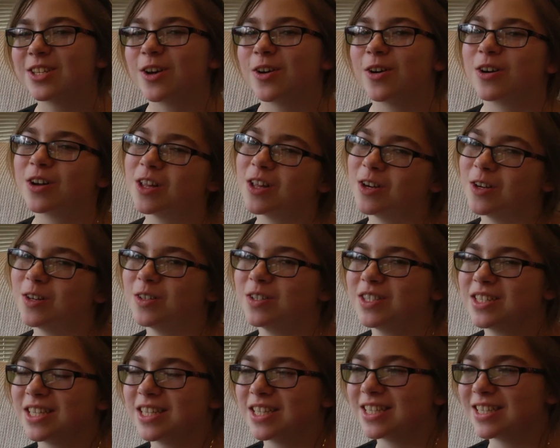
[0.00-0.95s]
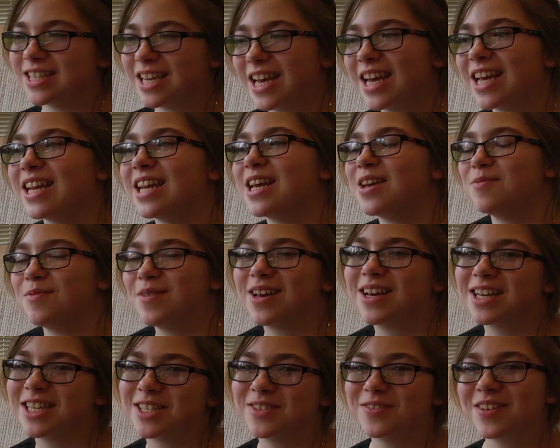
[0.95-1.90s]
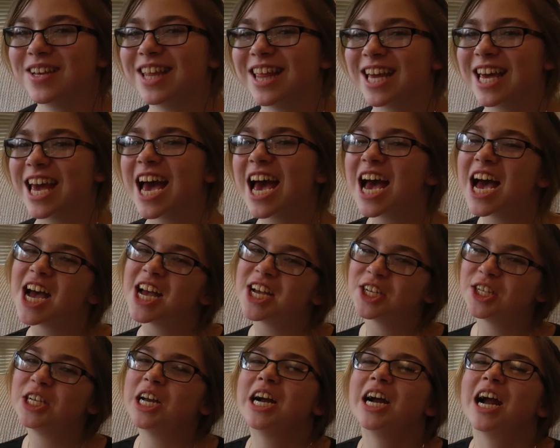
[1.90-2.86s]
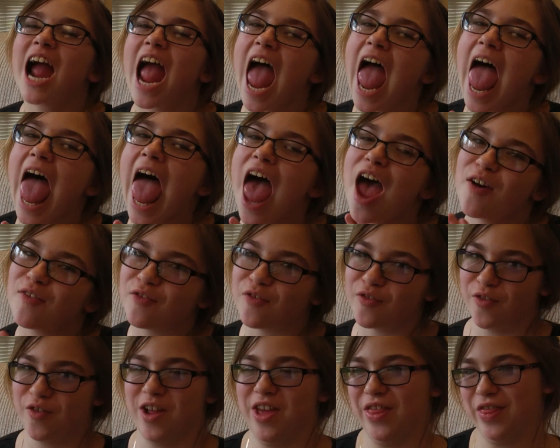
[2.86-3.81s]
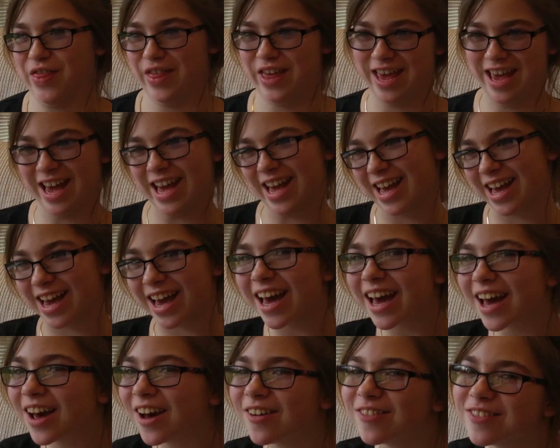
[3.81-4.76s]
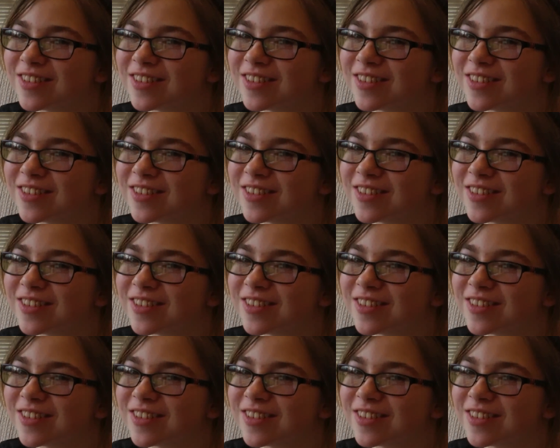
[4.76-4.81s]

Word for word: so close and tight knit because we like share everything